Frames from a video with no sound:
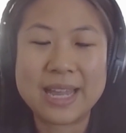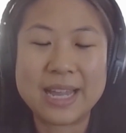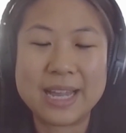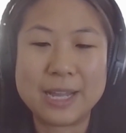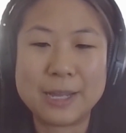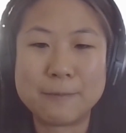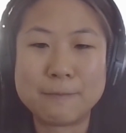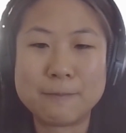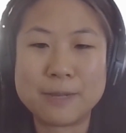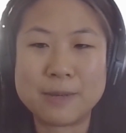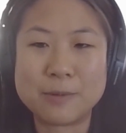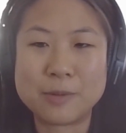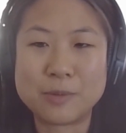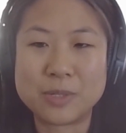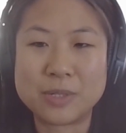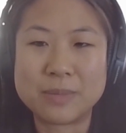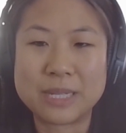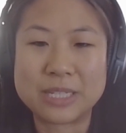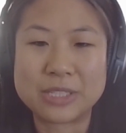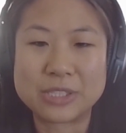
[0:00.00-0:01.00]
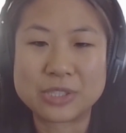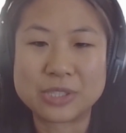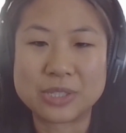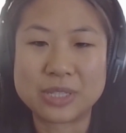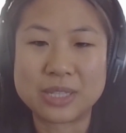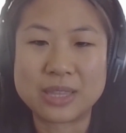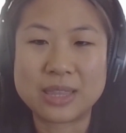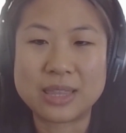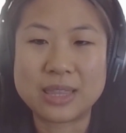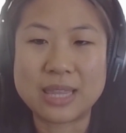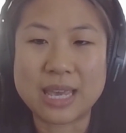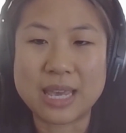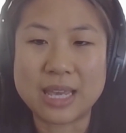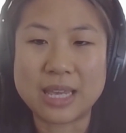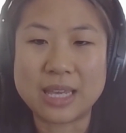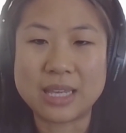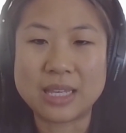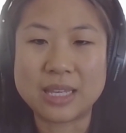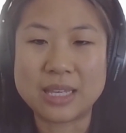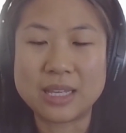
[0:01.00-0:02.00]
And we want to make sure that
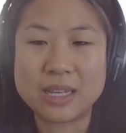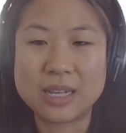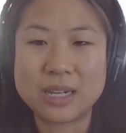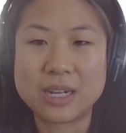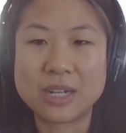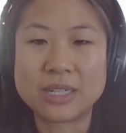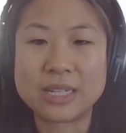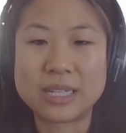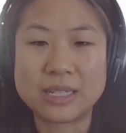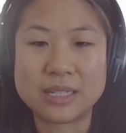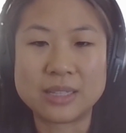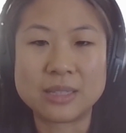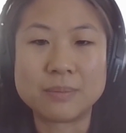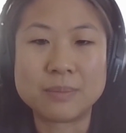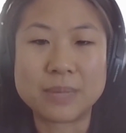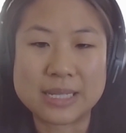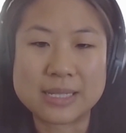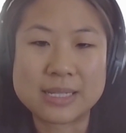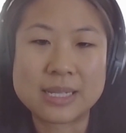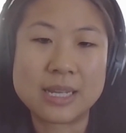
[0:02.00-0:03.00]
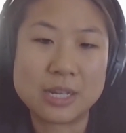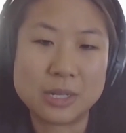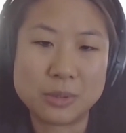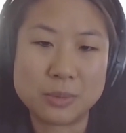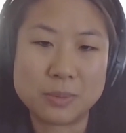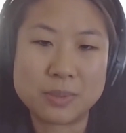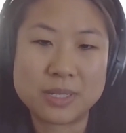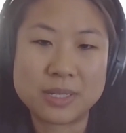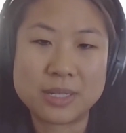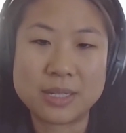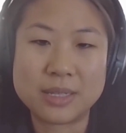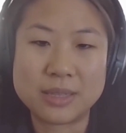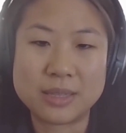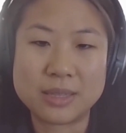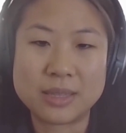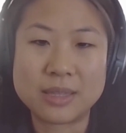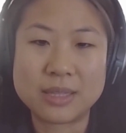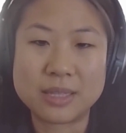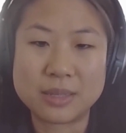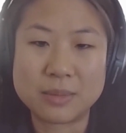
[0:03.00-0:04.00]
they are getting the best help
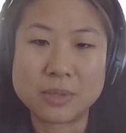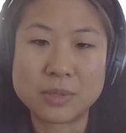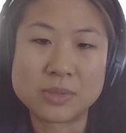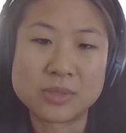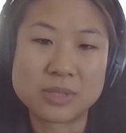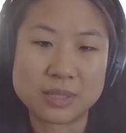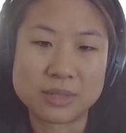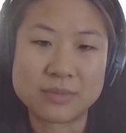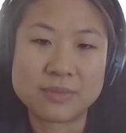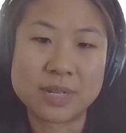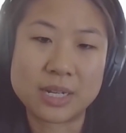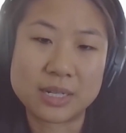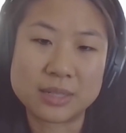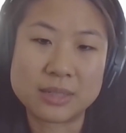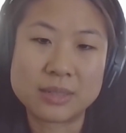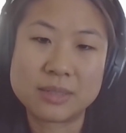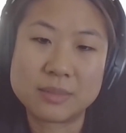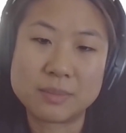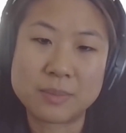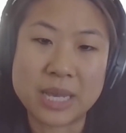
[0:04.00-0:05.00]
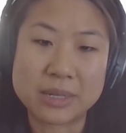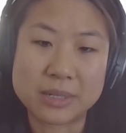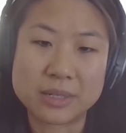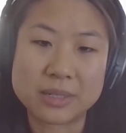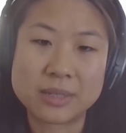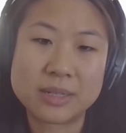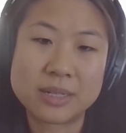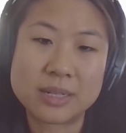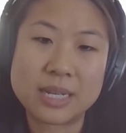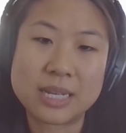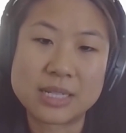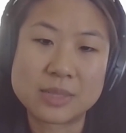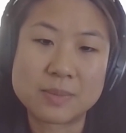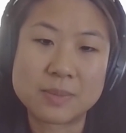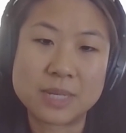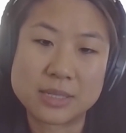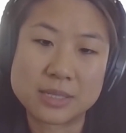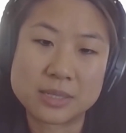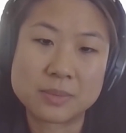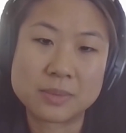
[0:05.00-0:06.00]
in the most dignified manner as
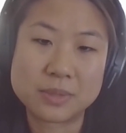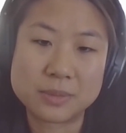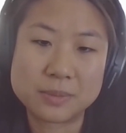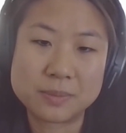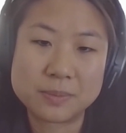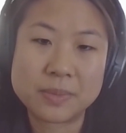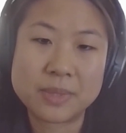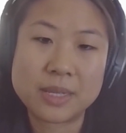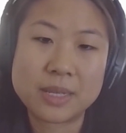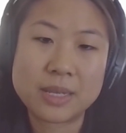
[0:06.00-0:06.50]
possible.